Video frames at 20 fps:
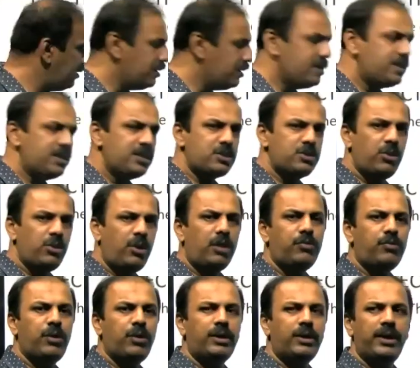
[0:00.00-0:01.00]
this is not
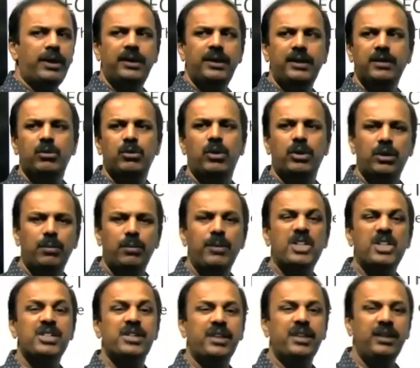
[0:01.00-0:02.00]
for taking or the
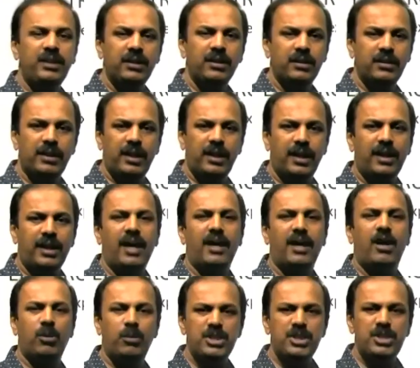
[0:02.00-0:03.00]
measuring the
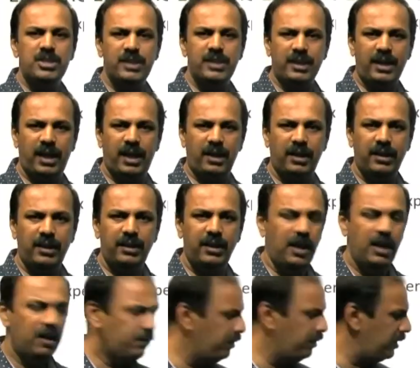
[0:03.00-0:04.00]
how much is the current.
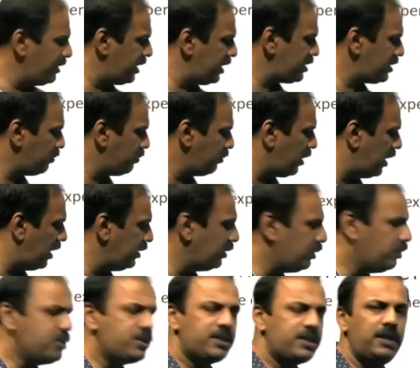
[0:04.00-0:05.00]
We just want
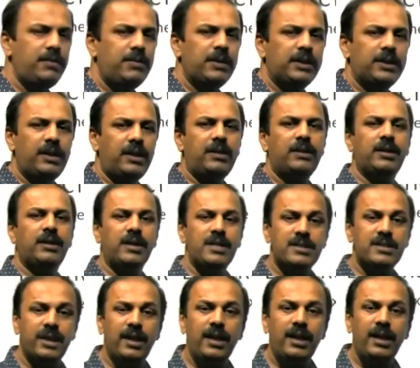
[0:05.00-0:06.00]
to see whether there
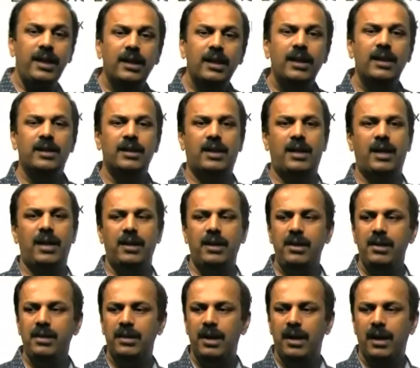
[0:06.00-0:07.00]
is a
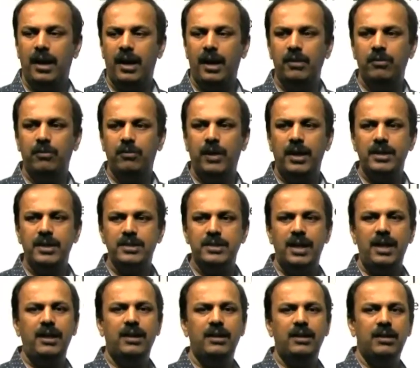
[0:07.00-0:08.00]
current and what is
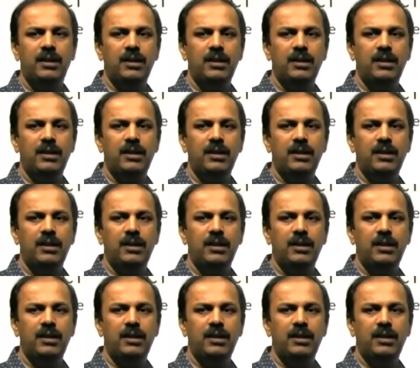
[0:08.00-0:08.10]
the